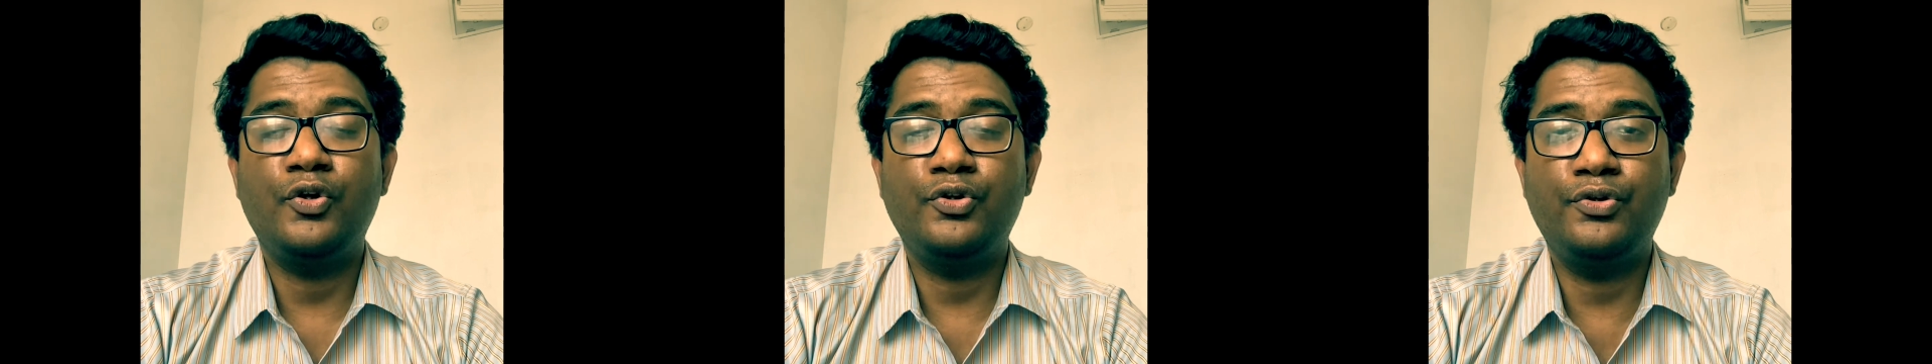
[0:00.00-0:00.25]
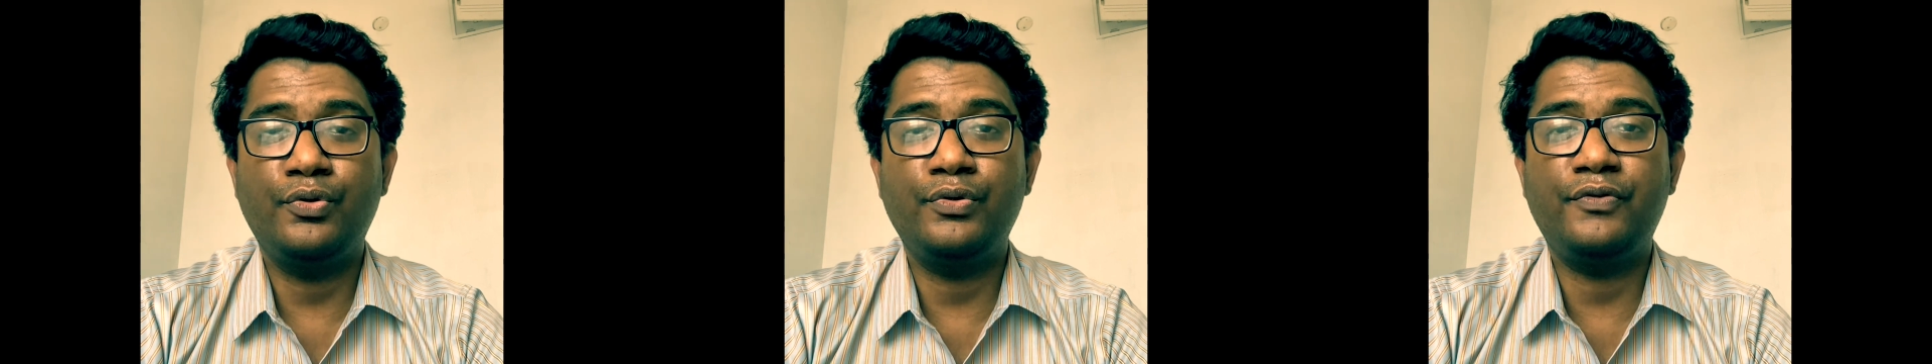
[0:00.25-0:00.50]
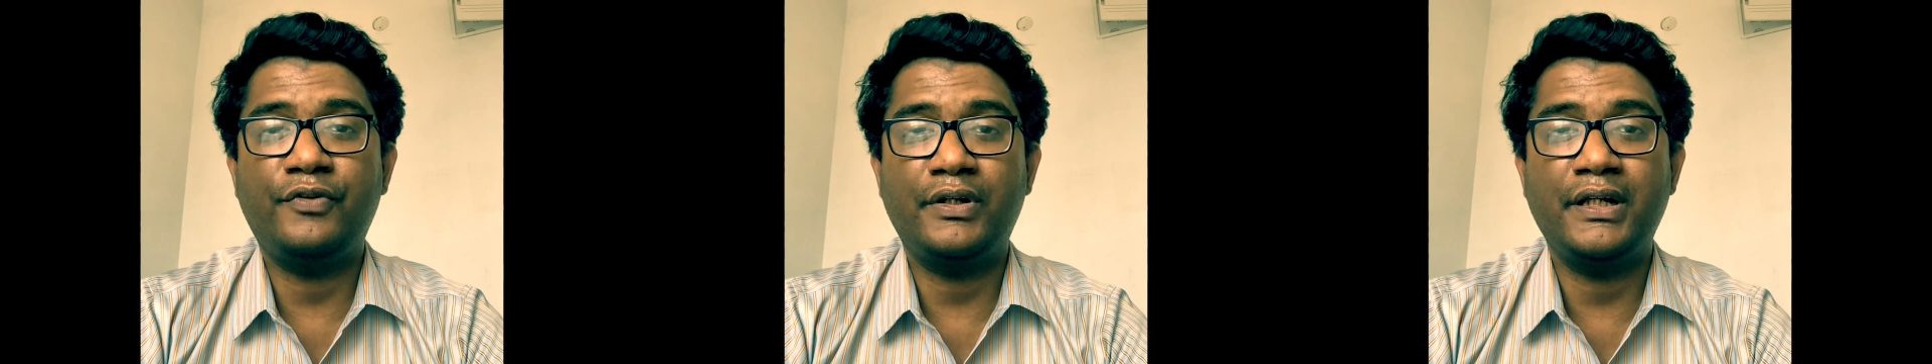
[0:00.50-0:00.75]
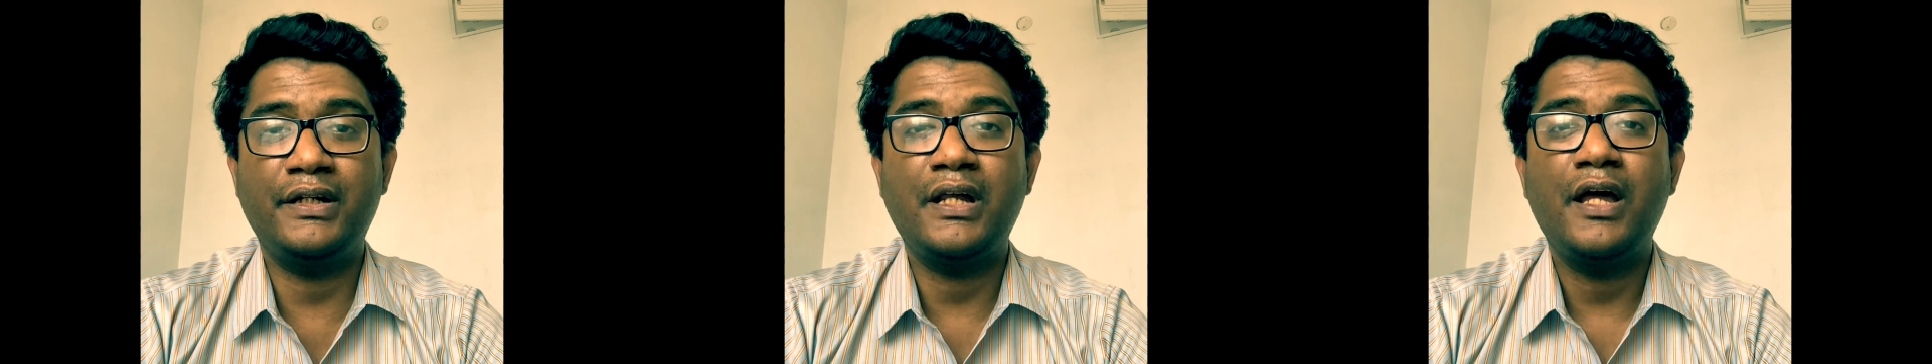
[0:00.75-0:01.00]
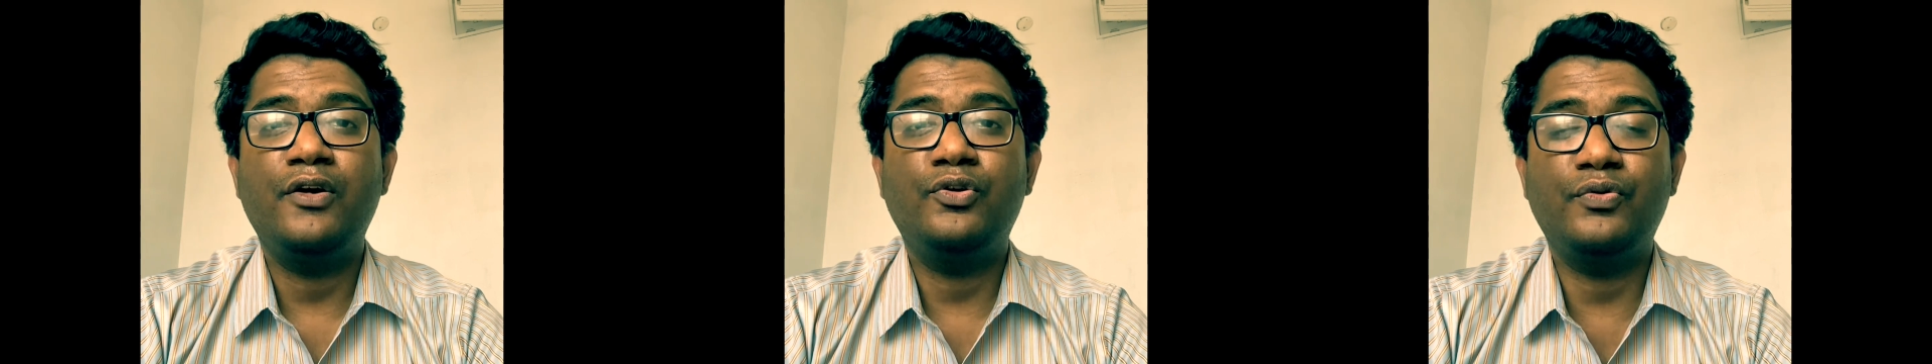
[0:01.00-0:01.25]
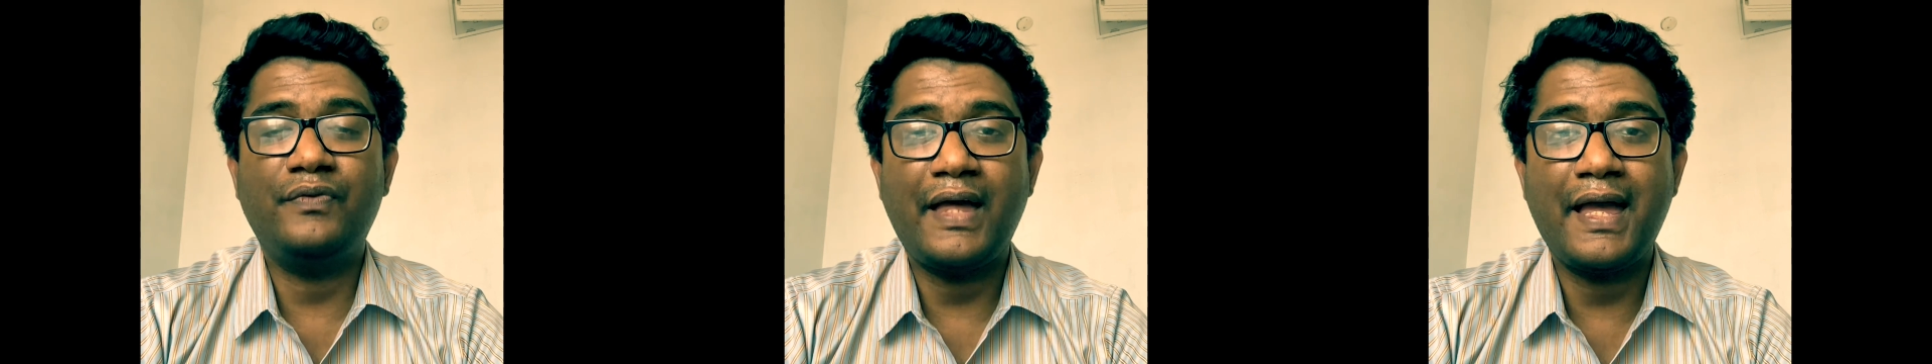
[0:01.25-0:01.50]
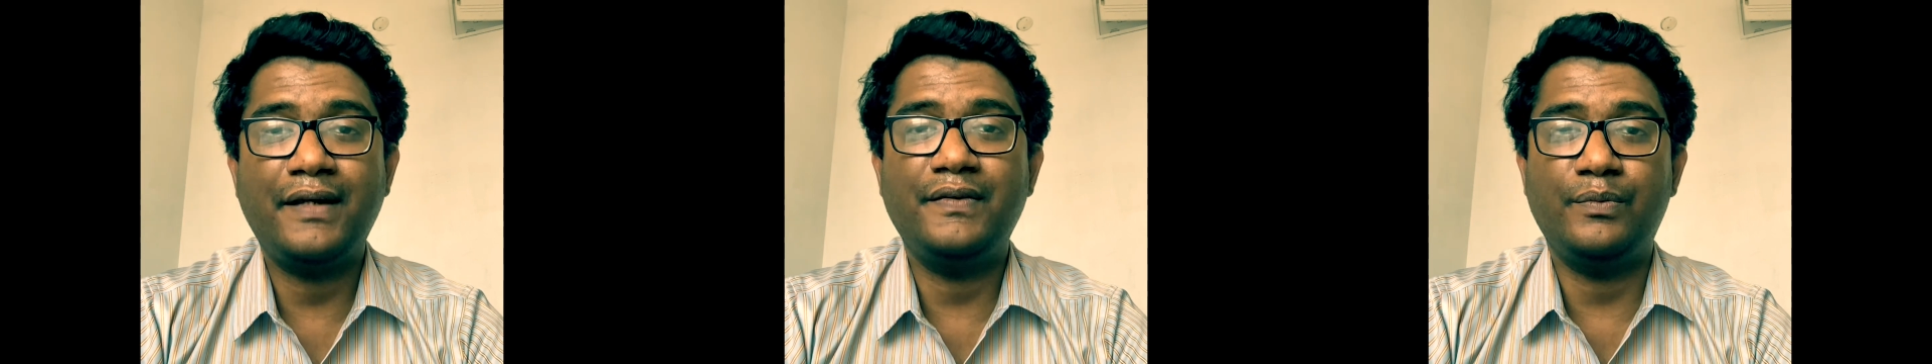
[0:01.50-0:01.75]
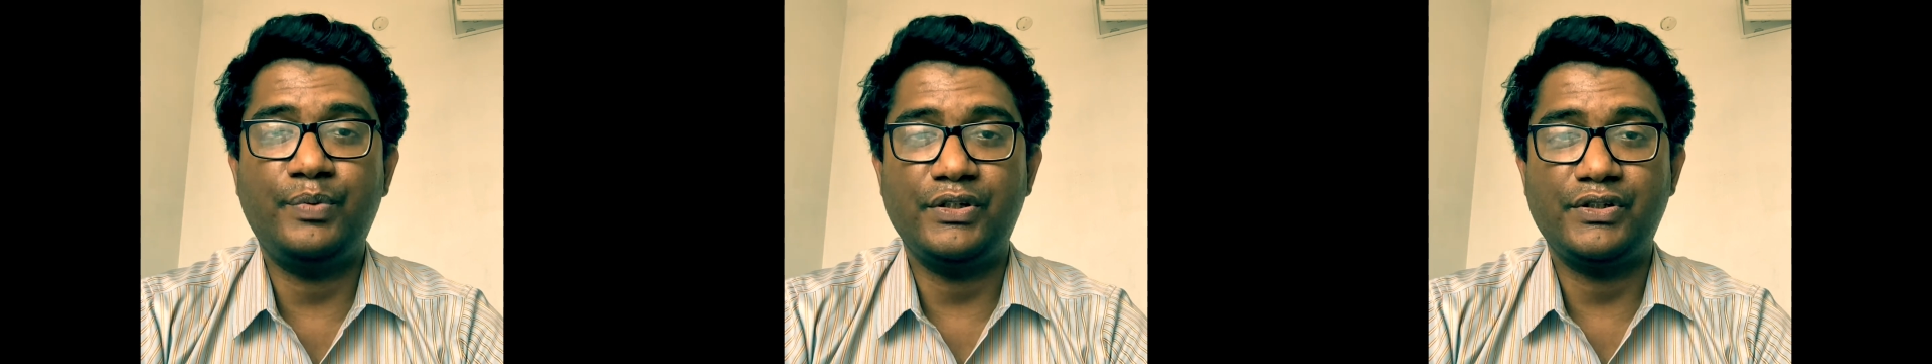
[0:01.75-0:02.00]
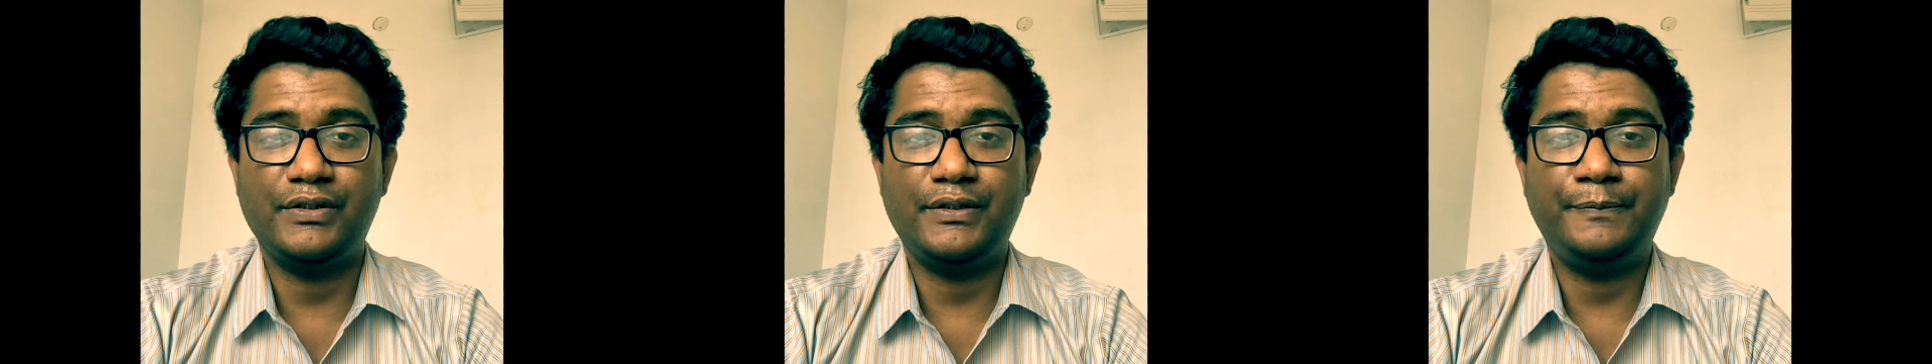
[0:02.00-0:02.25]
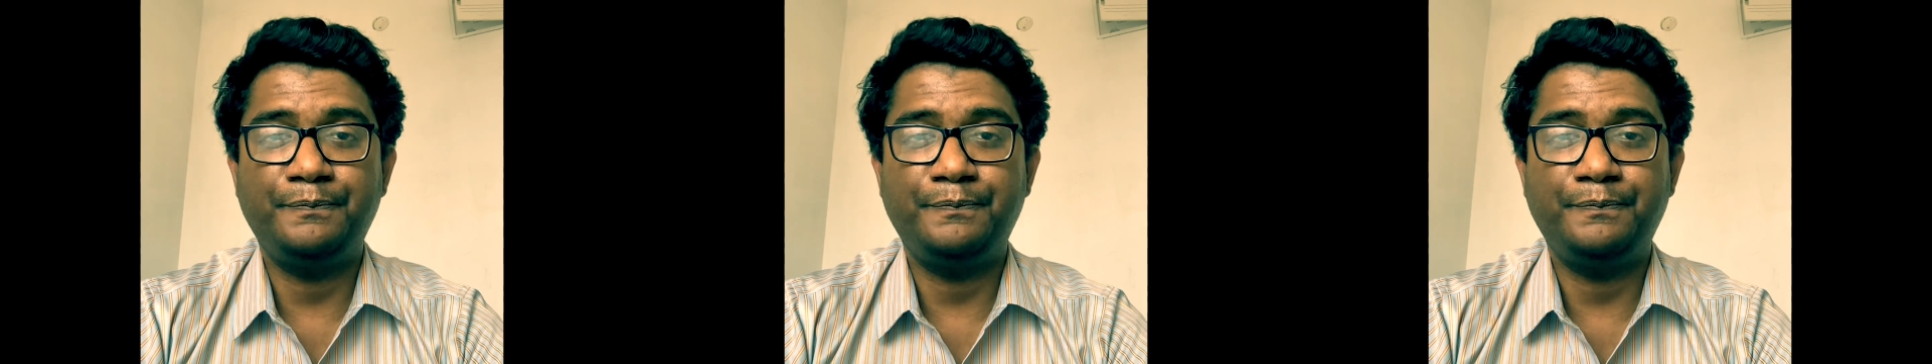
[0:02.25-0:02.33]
don't forget to thank the patient.